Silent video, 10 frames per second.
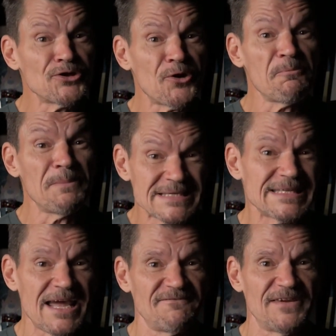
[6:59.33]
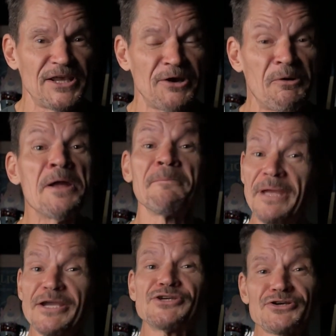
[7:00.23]
you don't miss that video,
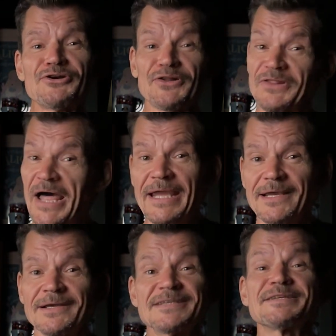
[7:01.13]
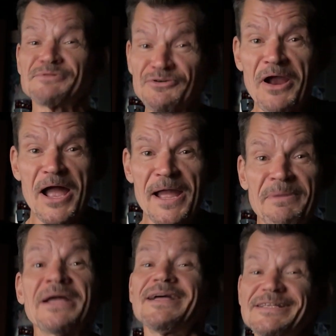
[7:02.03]
make sure to like, subscribe,
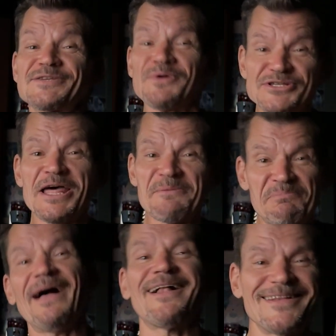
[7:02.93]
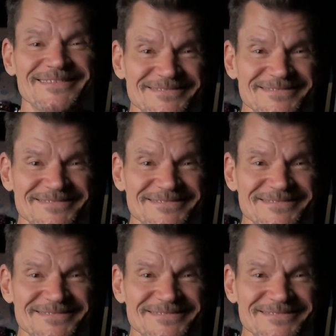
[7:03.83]
and switch that bell.